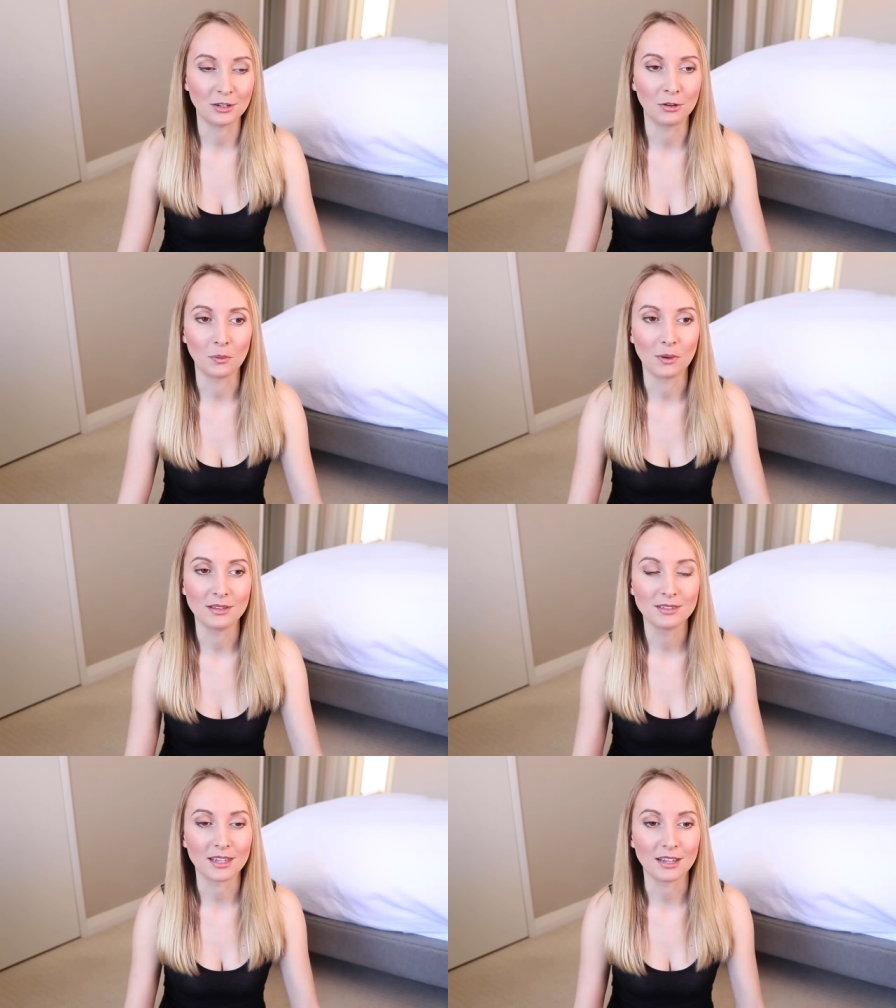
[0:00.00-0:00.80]
you know the
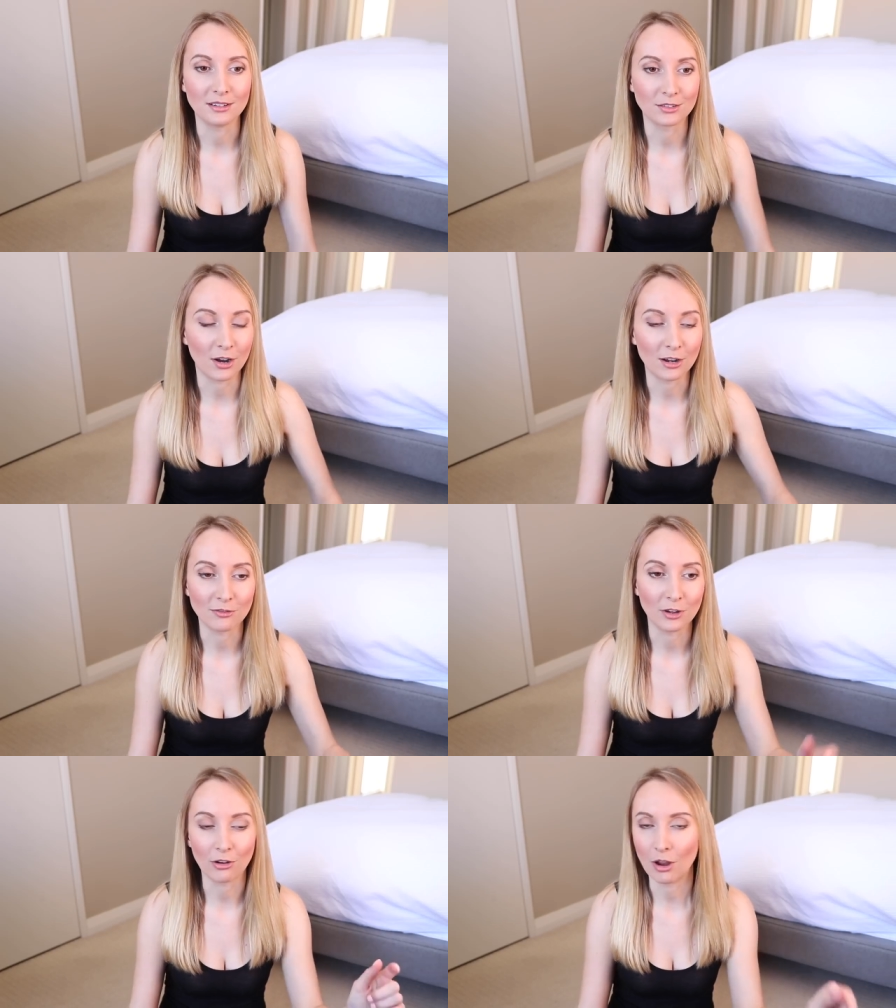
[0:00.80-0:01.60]
ones, and trying
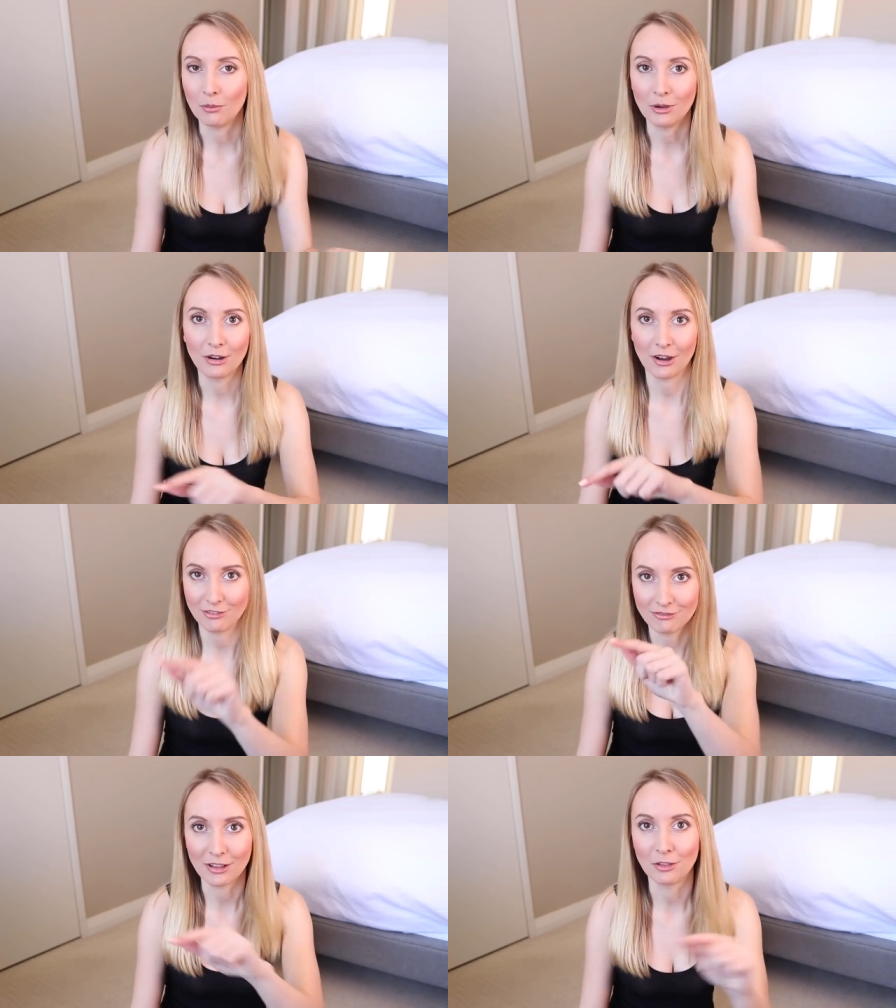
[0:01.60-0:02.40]
to figure out where
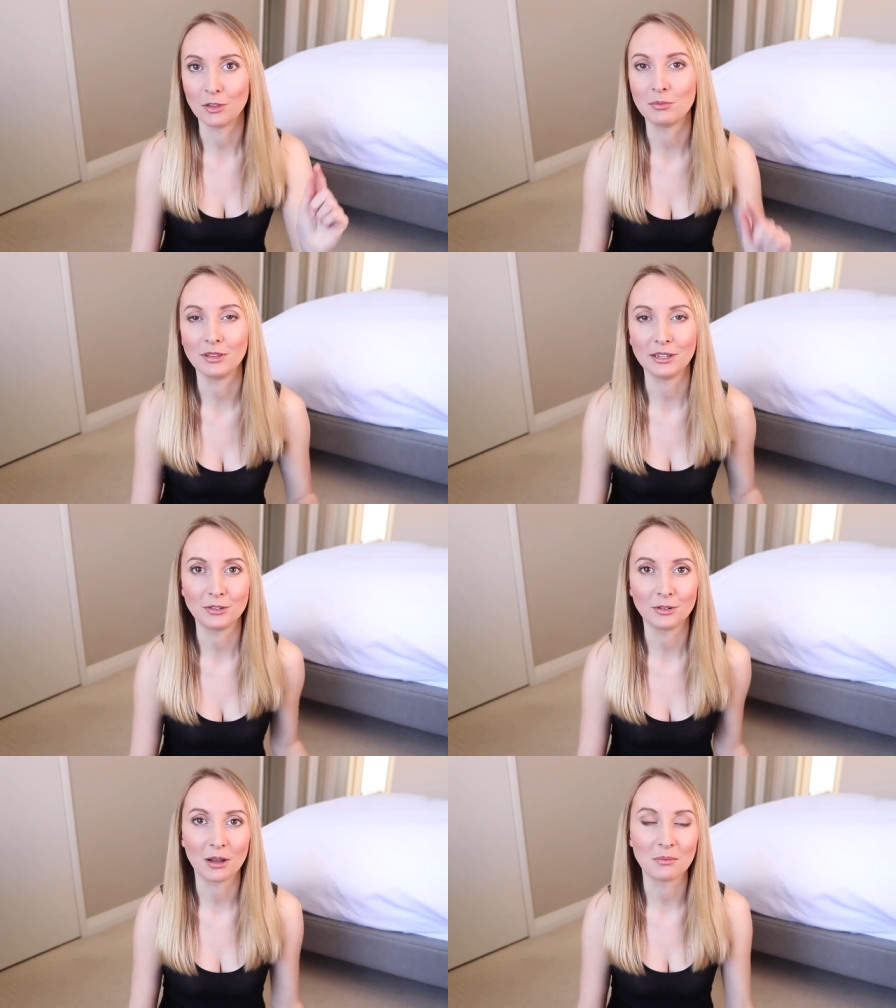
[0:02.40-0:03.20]
I fell on the
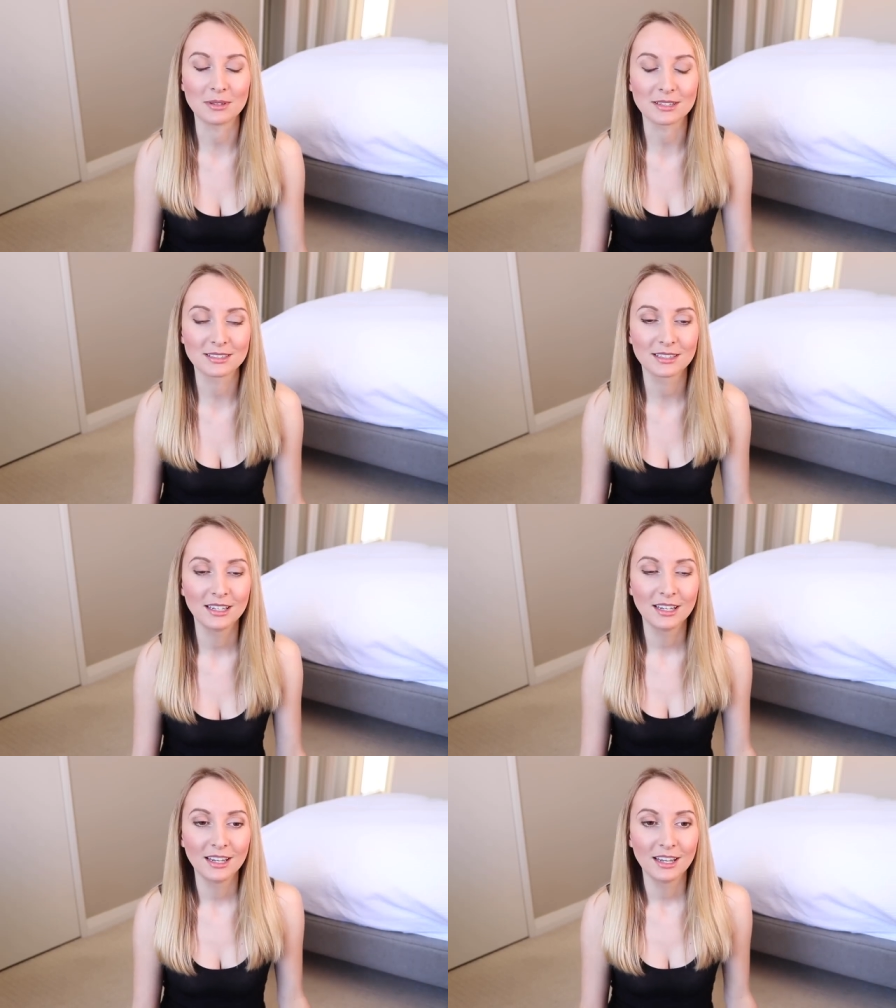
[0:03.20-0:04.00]
political compass.
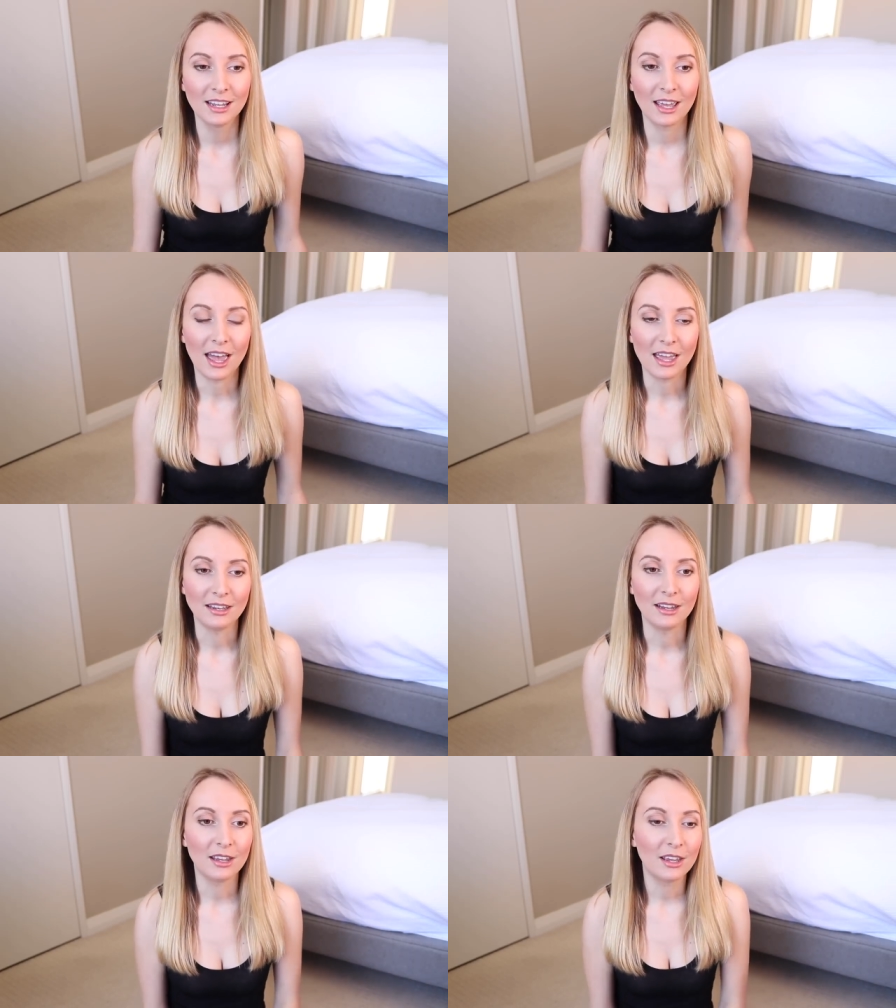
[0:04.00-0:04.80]

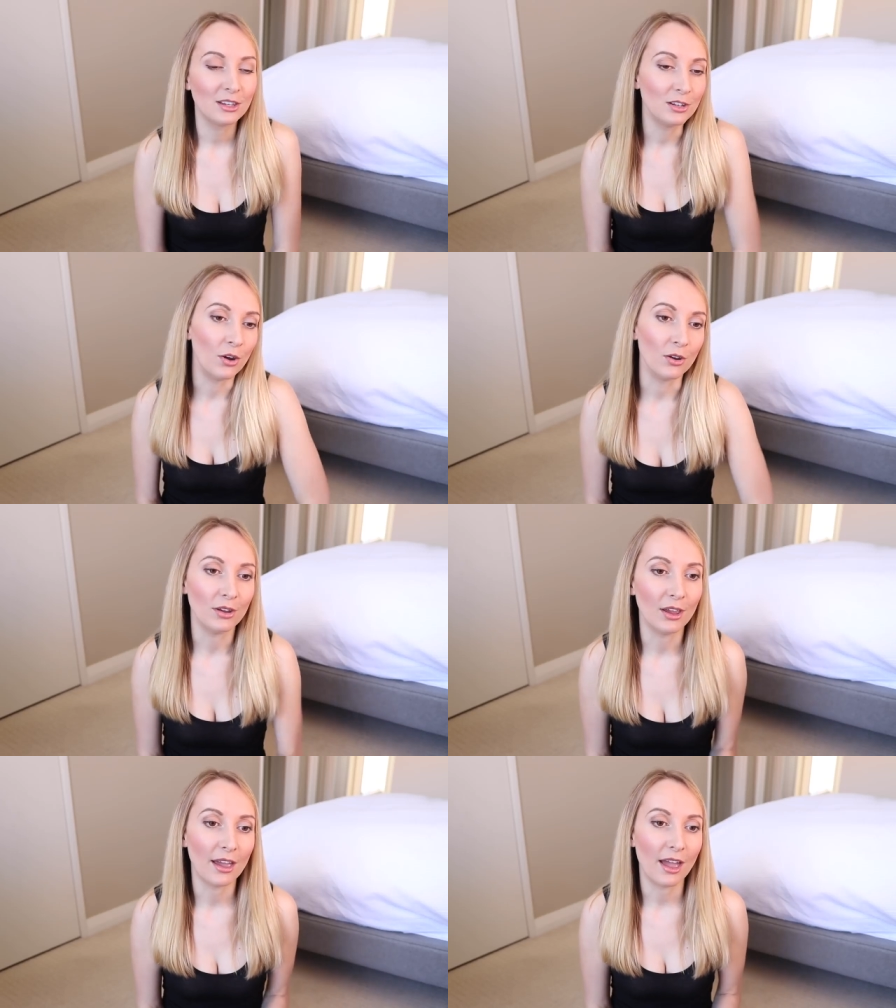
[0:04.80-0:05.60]
And you know,